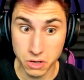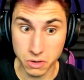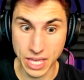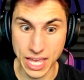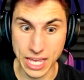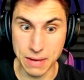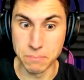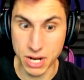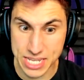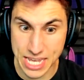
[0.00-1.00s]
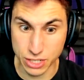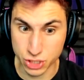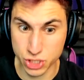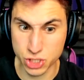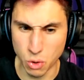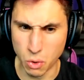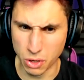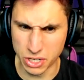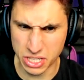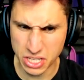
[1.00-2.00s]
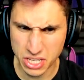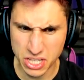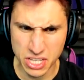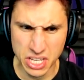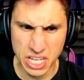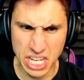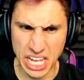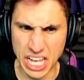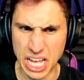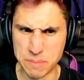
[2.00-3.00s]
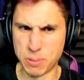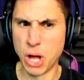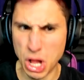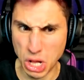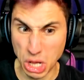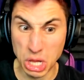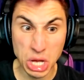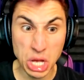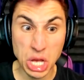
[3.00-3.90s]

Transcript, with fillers: Okay, I got money and a sword. Uh, pull.